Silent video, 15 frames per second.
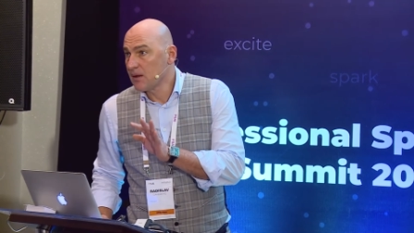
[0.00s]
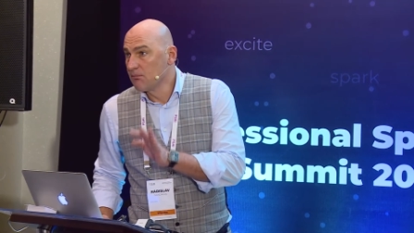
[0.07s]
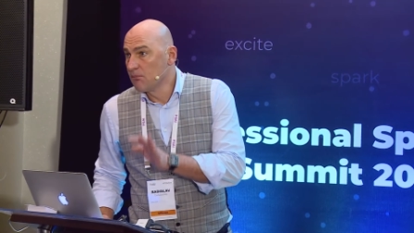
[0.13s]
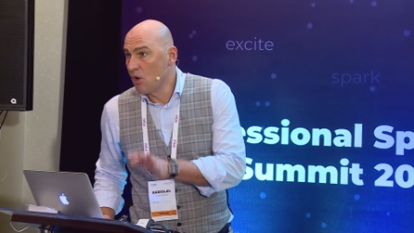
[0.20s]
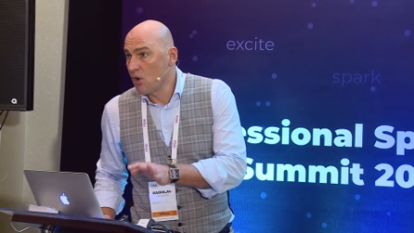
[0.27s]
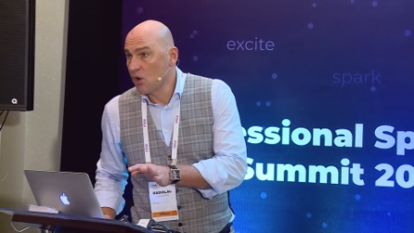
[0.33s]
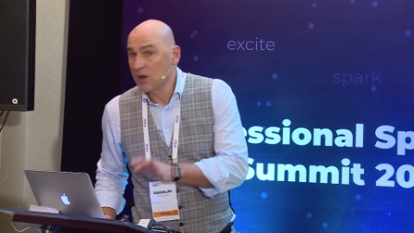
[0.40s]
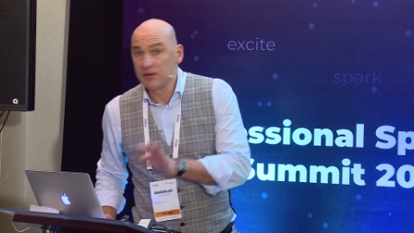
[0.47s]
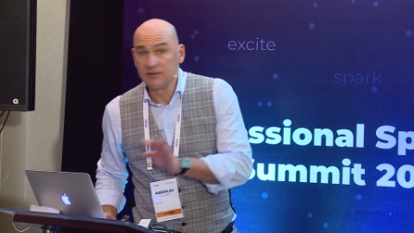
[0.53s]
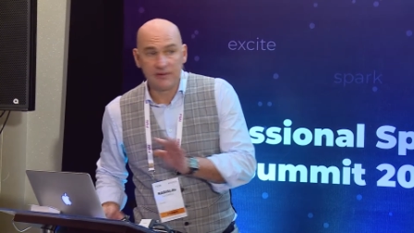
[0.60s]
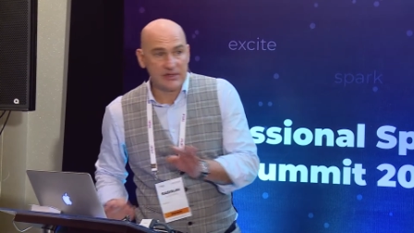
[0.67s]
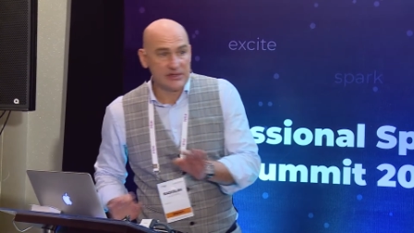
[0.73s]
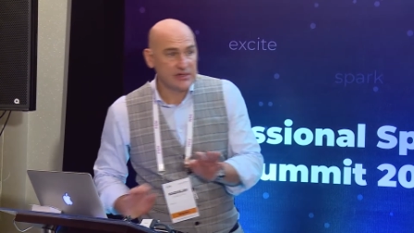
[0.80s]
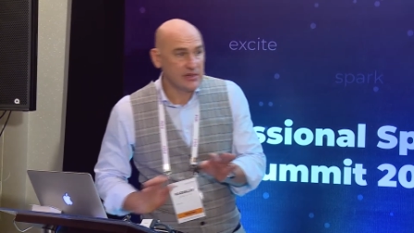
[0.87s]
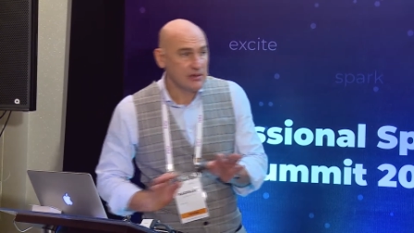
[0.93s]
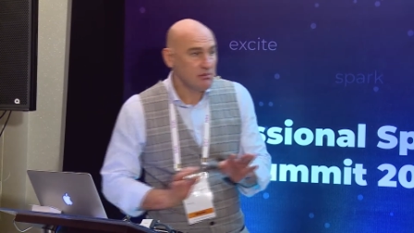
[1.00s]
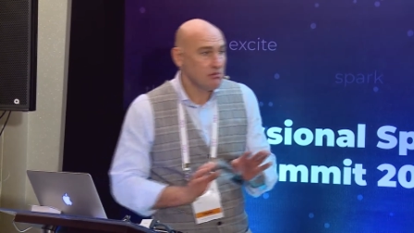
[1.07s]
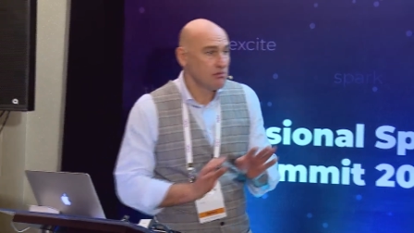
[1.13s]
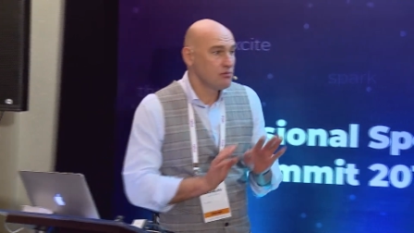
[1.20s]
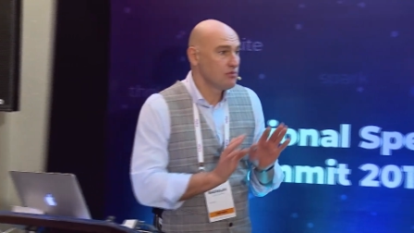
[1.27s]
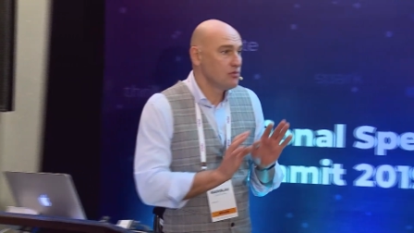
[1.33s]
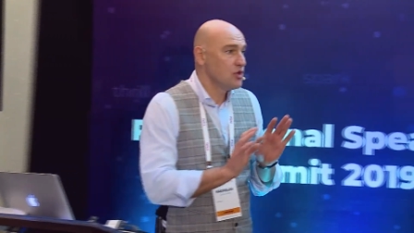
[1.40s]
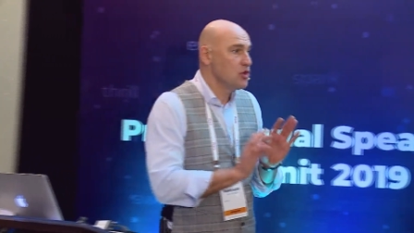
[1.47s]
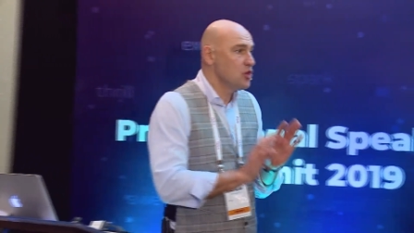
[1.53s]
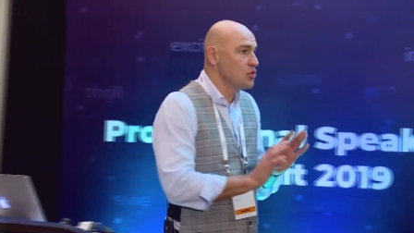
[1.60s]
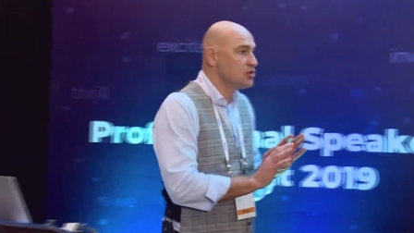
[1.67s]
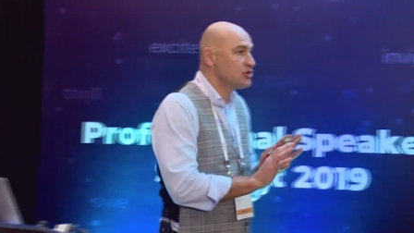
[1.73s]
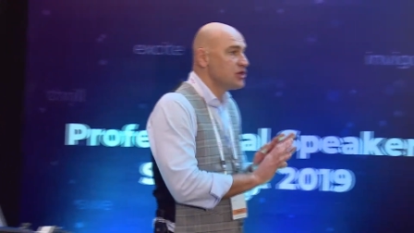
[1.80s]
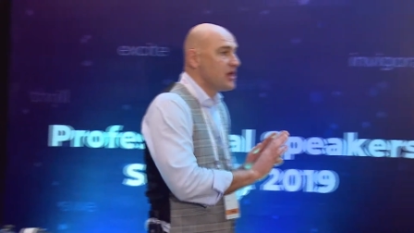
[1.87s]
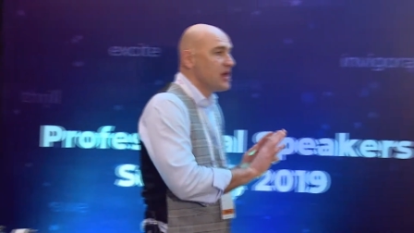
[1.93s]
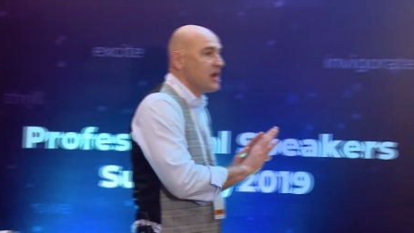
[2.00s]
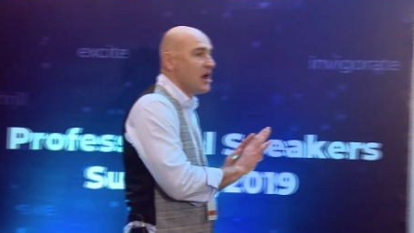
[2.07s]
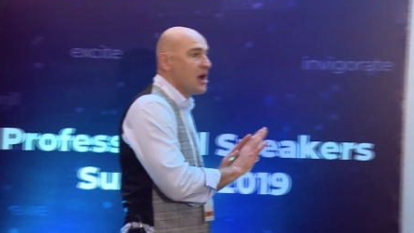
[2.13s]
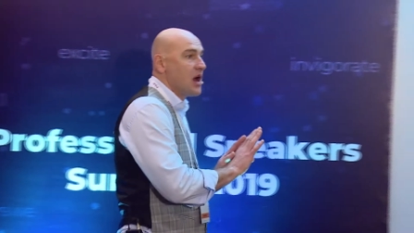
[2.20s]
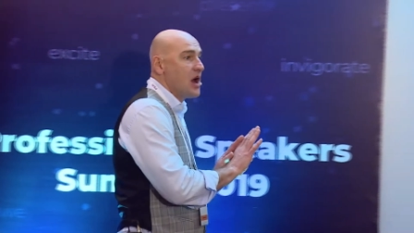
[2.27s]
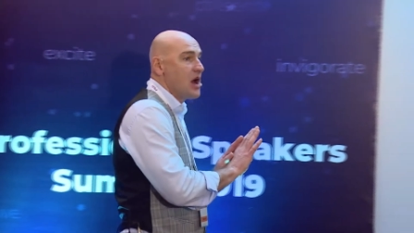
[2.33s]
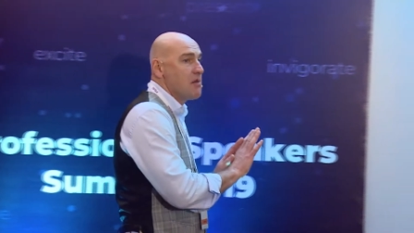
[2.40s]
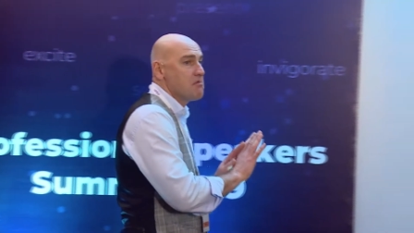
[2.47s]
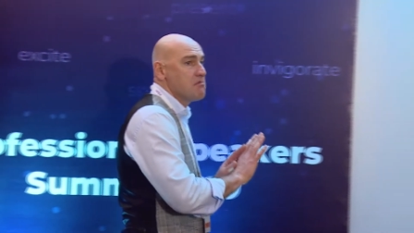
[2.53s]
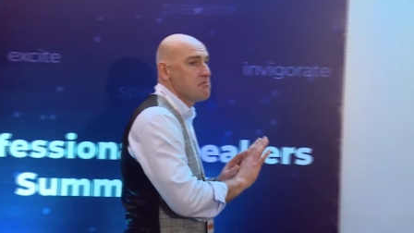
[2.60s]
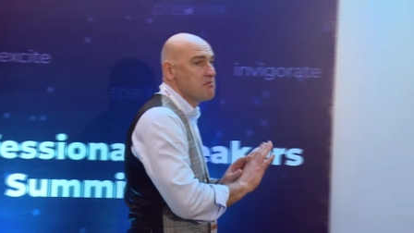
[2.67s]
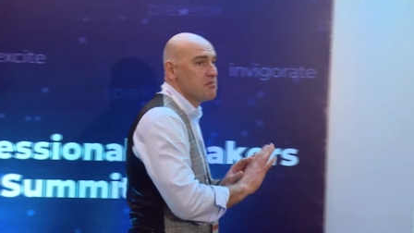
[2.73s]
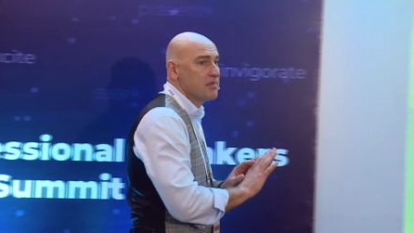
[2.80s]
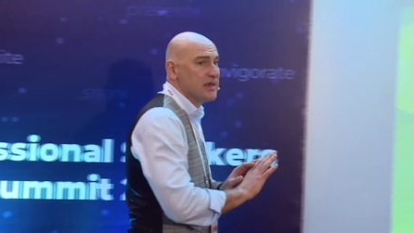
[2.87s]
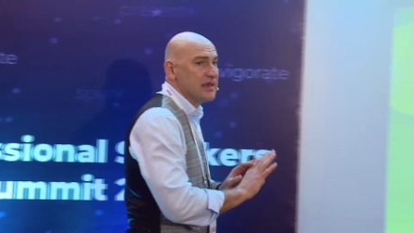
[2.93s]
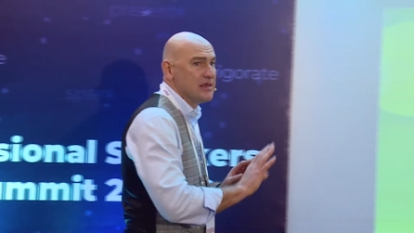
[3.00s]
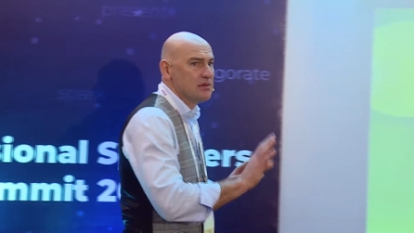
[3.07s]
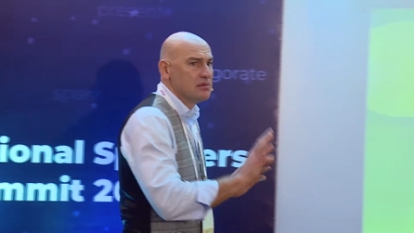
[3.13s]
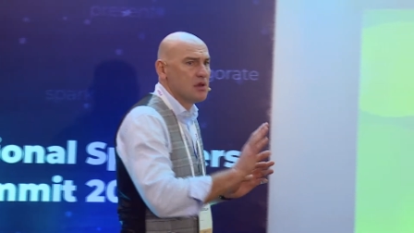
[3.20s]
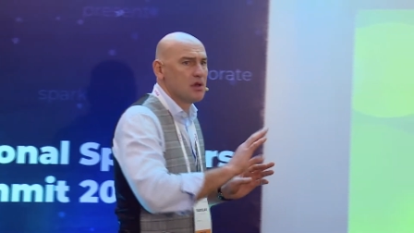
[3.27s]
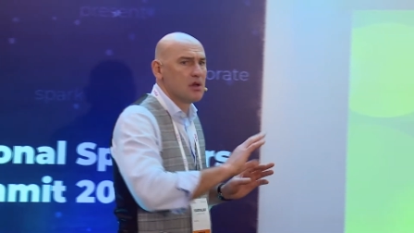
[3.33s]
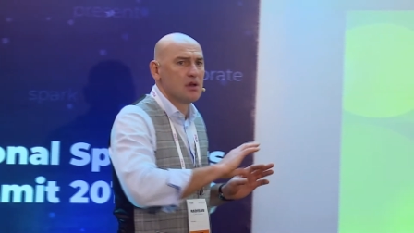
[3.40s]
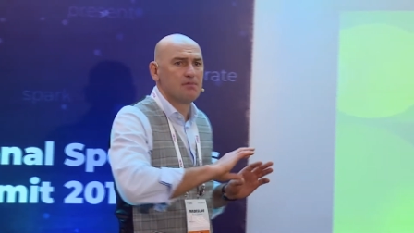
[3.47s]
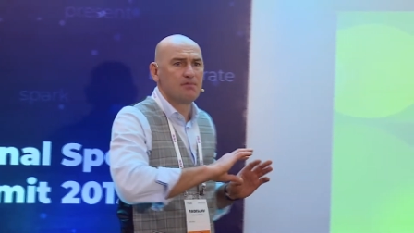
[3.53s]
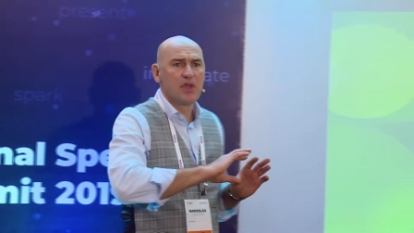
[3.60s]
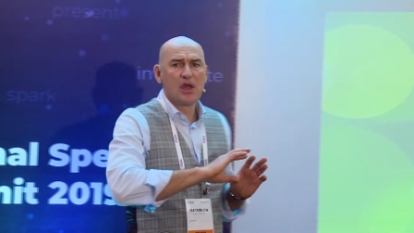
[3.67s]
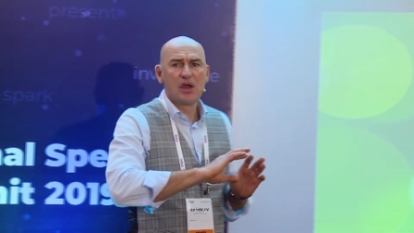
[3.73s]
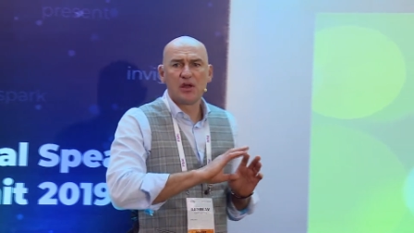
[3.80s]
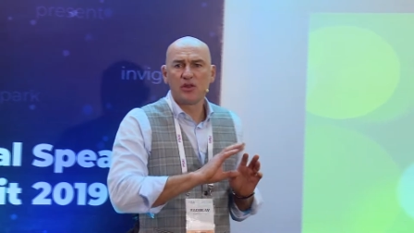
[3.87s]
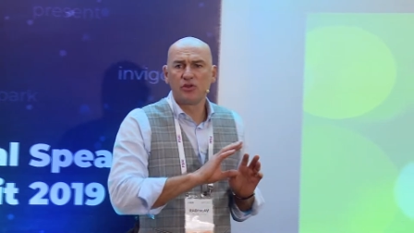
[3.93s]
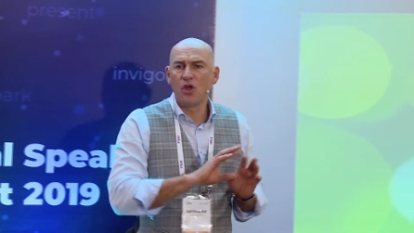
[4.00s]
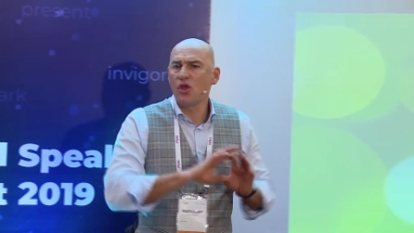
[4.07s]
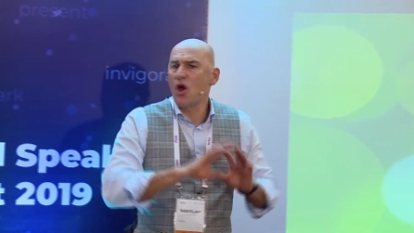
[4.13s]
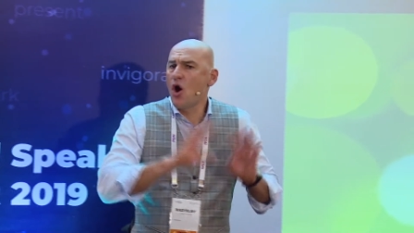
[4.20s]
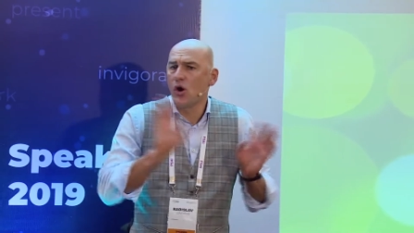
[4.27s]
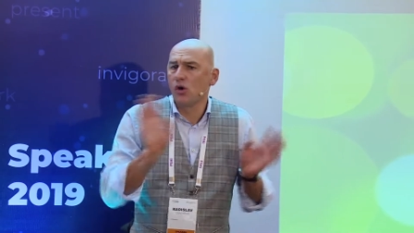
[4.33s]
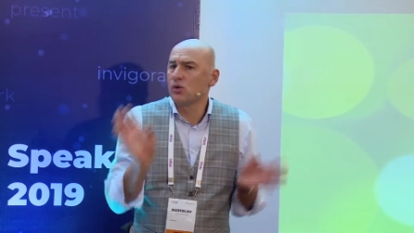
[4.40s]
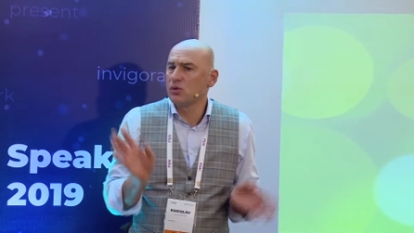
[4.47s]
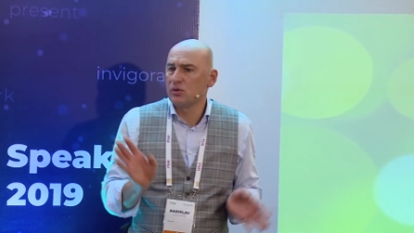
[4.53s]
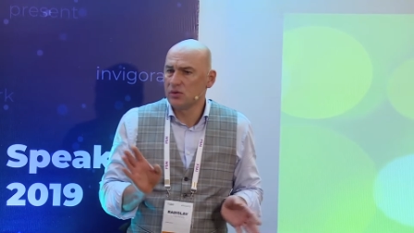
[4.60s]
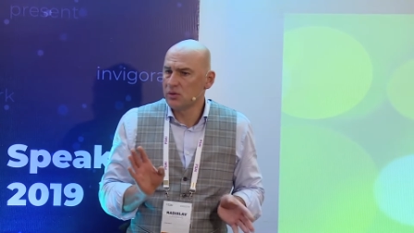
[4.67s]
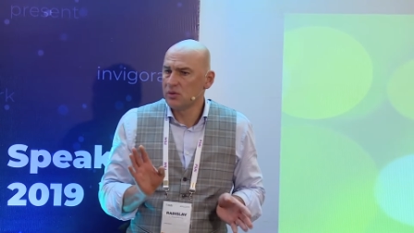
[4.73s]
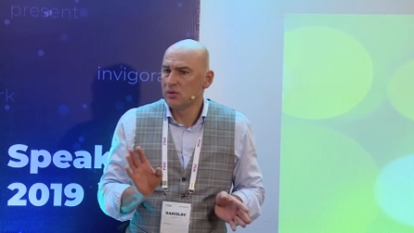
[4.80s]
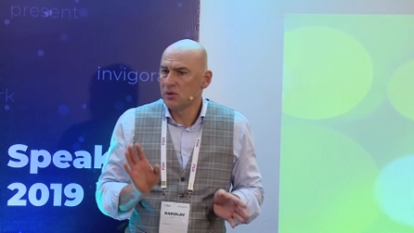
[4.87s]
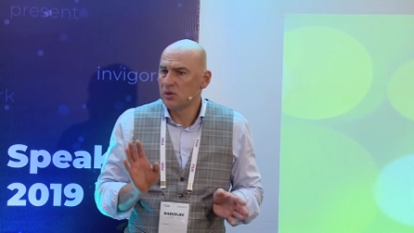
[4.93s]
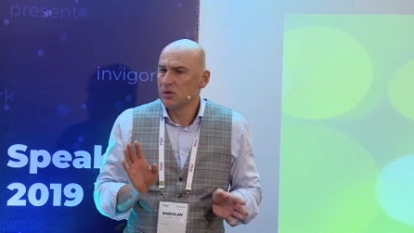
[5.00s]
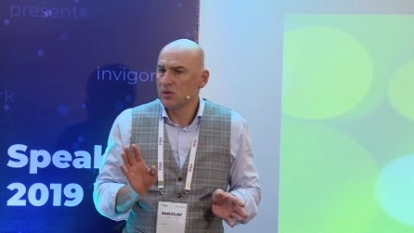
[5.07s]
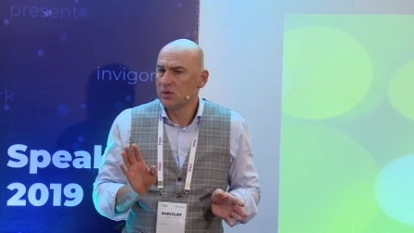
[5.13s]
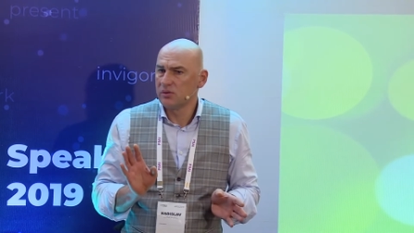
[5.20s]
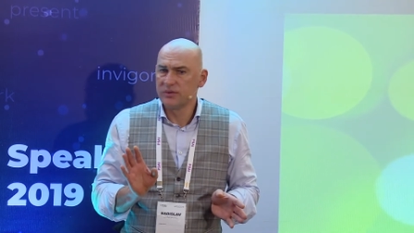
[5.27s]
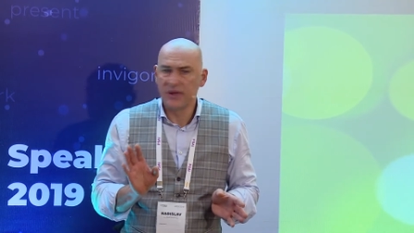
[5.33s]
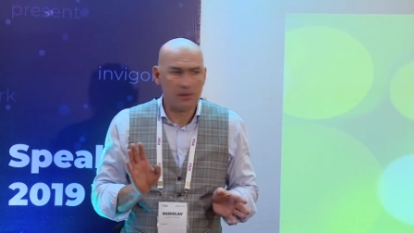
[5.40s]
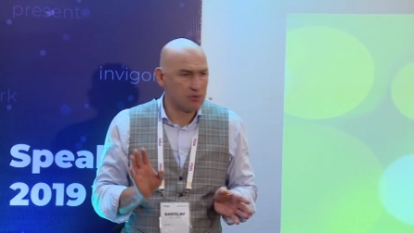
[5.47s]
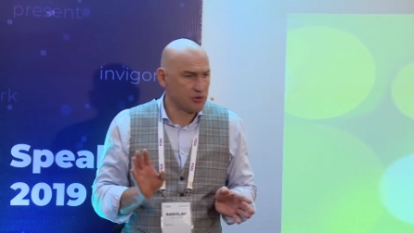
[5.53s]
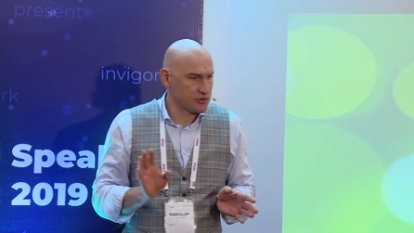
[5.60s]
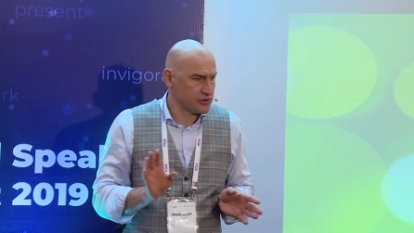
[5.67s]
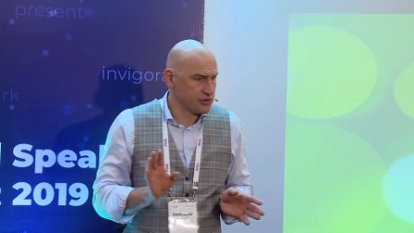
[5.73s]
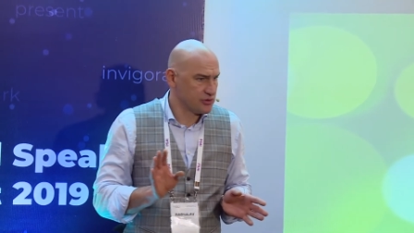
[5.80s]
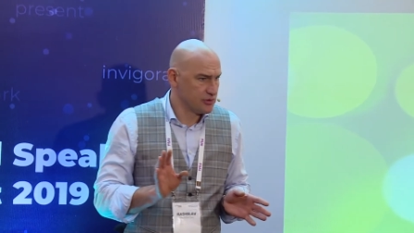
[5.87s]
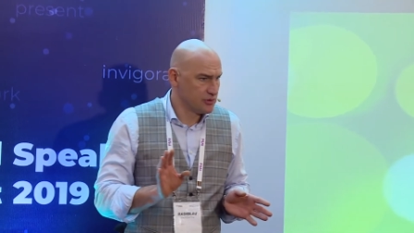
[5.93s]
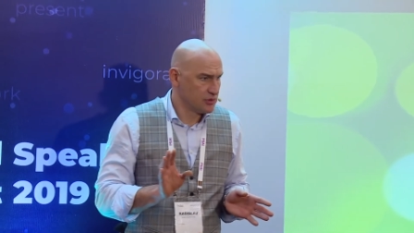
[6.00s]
more convincing, use uh, in uh, non-whole numbers.